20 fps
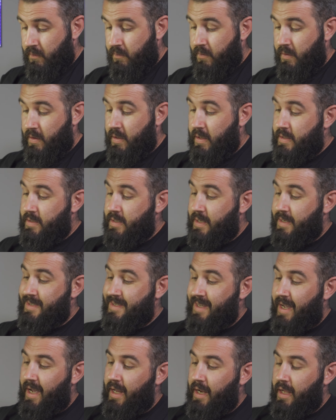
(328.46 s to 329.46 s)
and it's
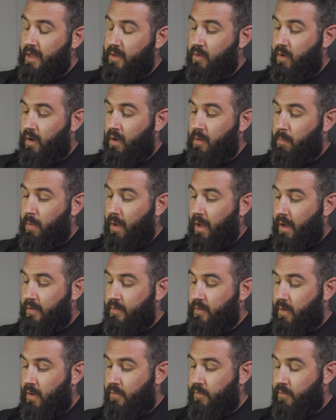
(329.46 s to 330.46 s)
exciting to unpack
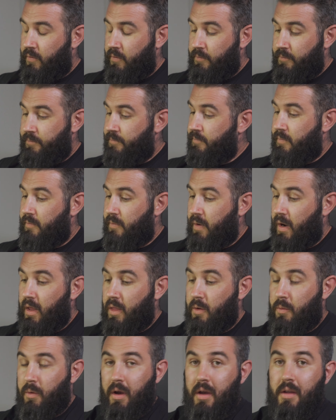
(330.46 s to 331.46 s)
stuff.
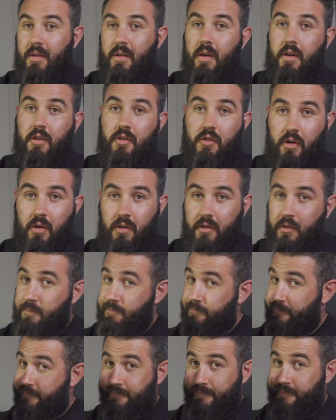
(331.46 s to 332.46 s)
Either way, t-shirts,
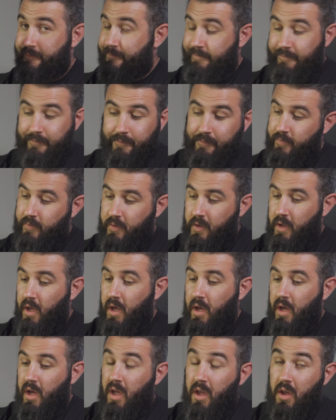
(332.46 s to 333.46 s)

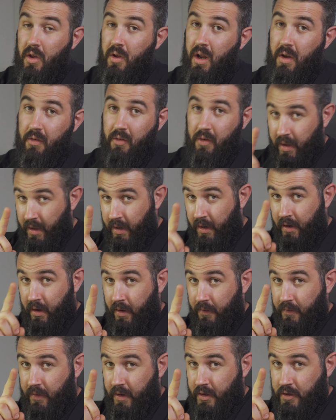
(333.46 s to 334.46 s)
you never get
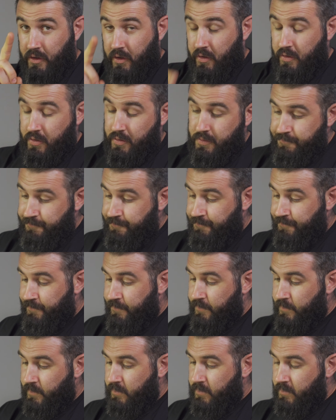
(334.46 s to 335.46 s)
enough t-shirts.
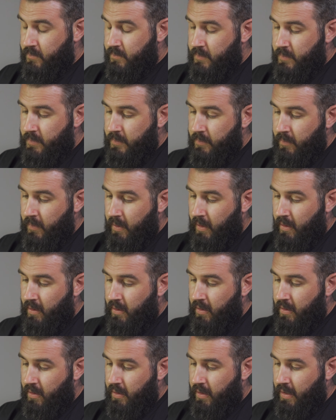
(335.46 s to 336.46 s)

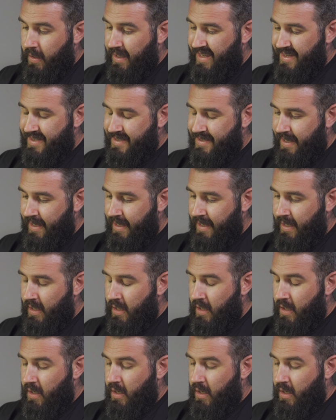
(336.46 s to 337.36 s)
The ESC,